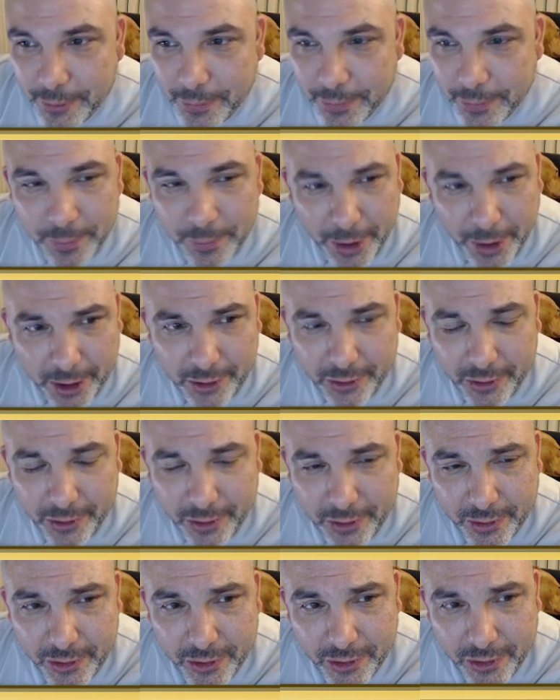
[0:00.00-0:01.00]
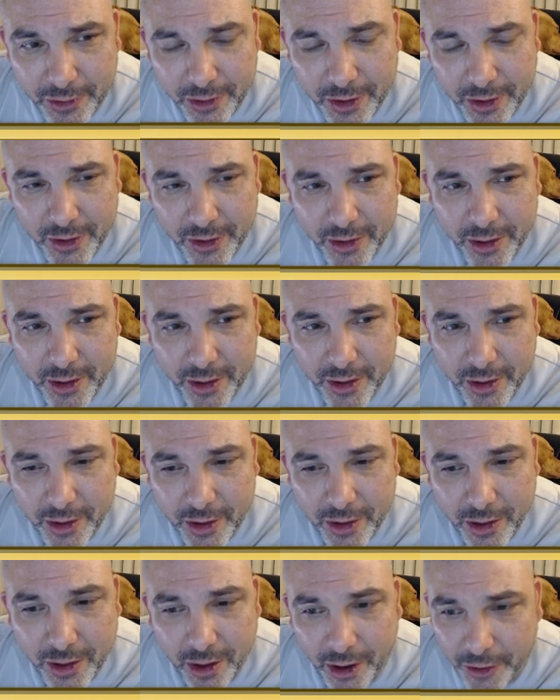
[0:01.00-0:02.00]
Masons,
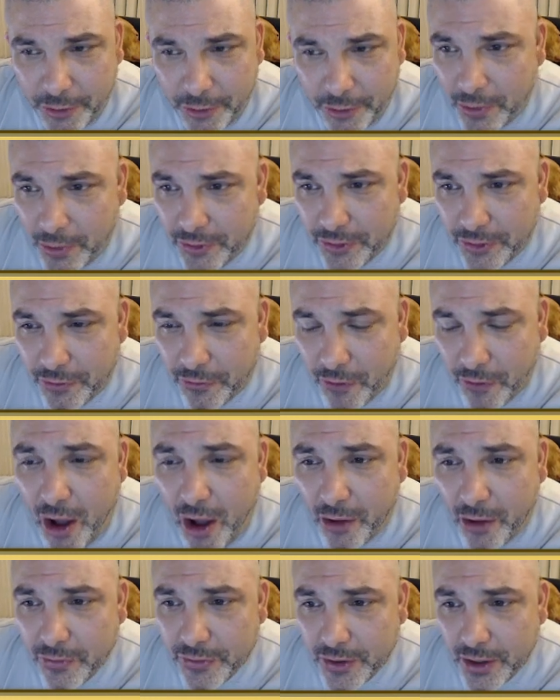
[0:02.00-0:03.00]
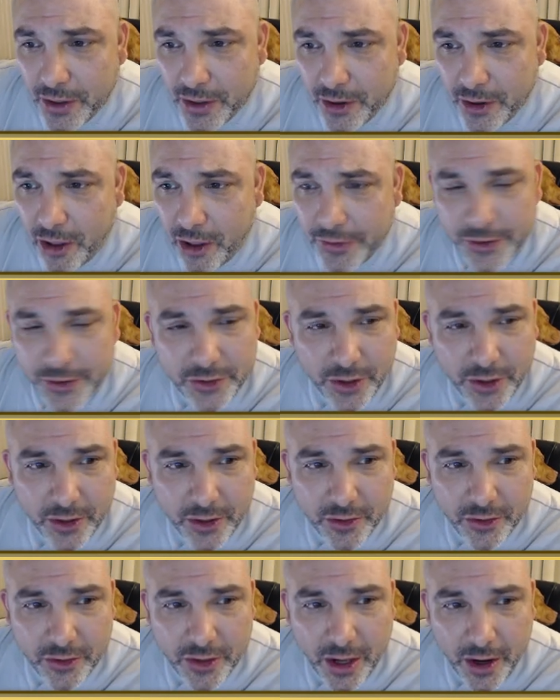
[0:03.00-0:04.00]
are the ones involved in all these
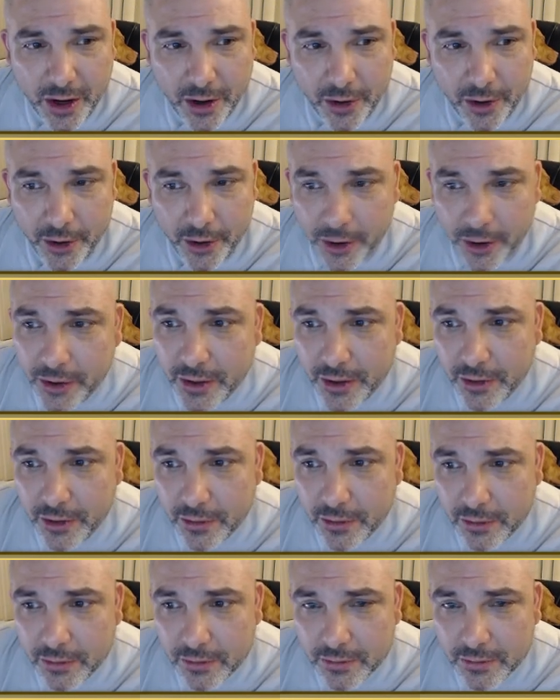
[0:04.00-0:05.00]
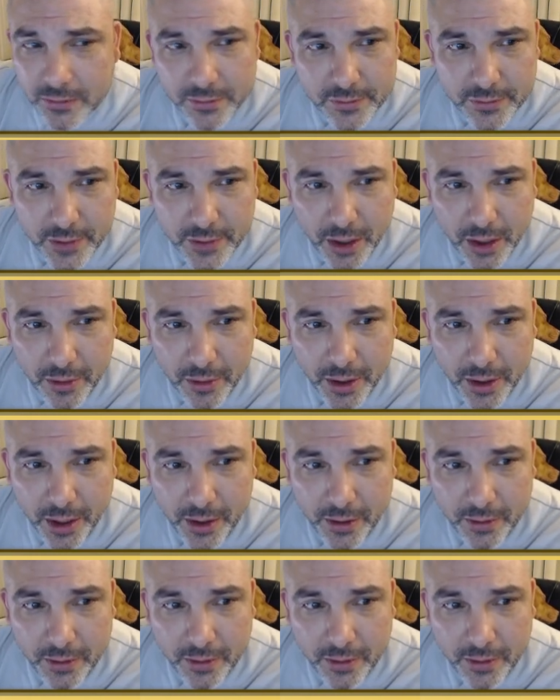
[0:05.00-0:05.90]
things that are hurting you. Okay?